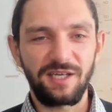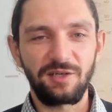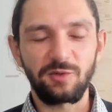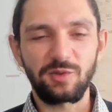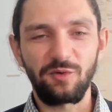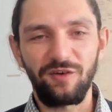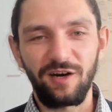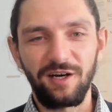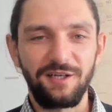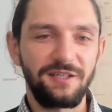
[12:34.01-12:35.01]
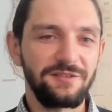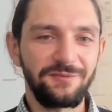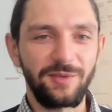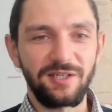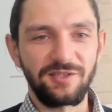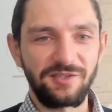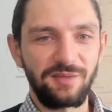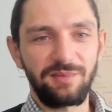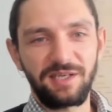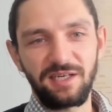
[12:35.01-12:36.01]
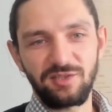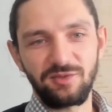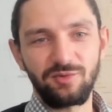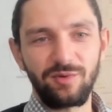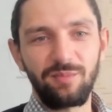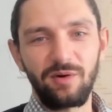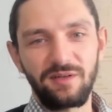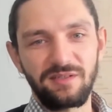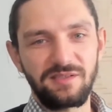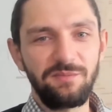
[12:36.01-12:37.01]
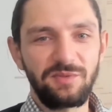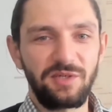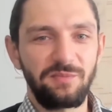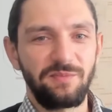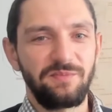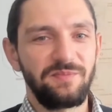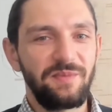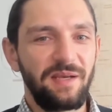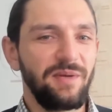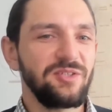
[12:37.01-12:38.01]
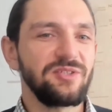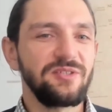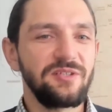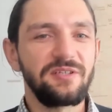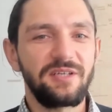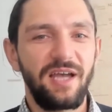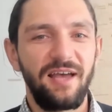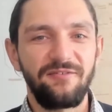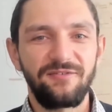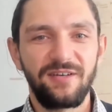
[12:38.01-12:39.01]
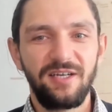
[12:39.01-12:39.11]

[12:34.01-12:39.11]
I know so far that were just application to report a symptom, like patient didn't have,